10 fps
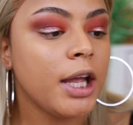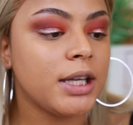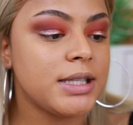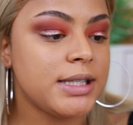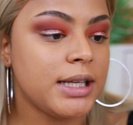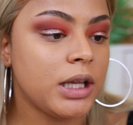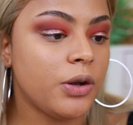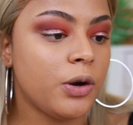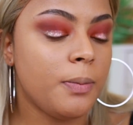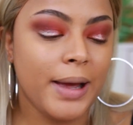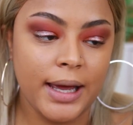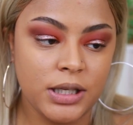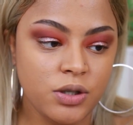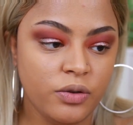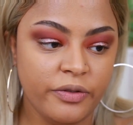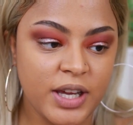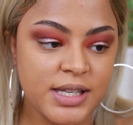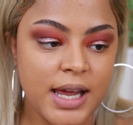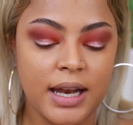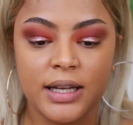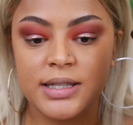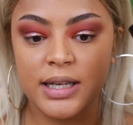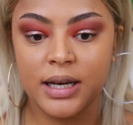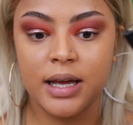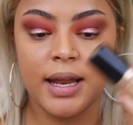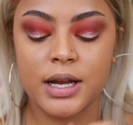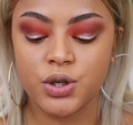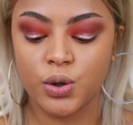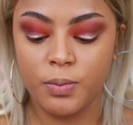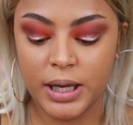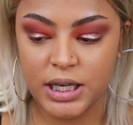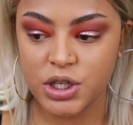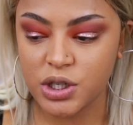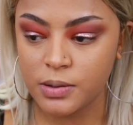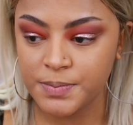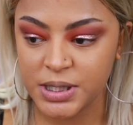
Concealer by Too Faced, and it's in natural beige.